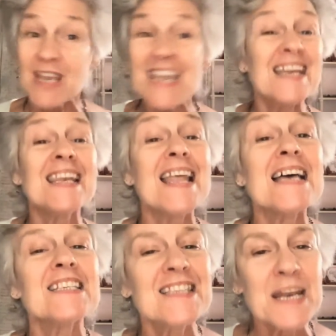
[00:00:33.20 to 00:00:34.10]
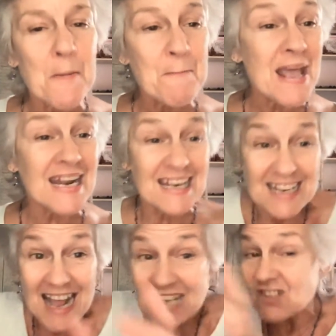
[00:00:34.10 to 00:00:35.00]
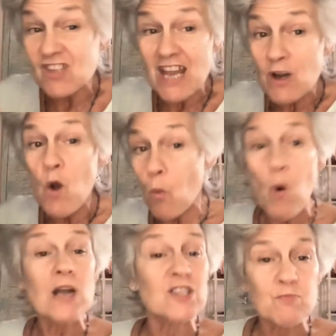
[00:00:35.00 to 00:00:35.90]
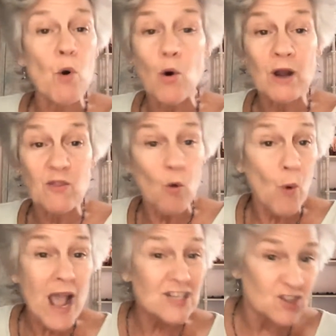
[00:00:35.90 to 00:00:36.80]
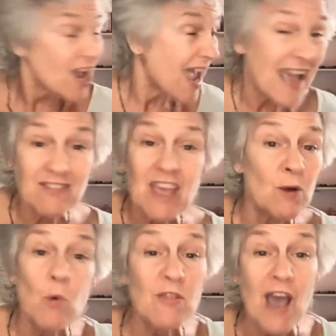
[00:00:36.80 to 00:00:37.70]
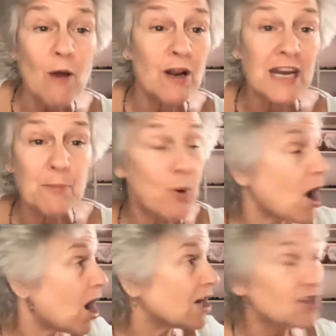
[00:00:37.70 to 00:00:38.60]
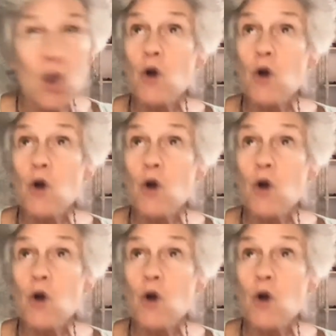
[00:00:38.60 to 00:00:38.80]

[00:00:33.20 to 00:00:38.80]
In less than a minute, it had set once more in the west, and then, without any pause,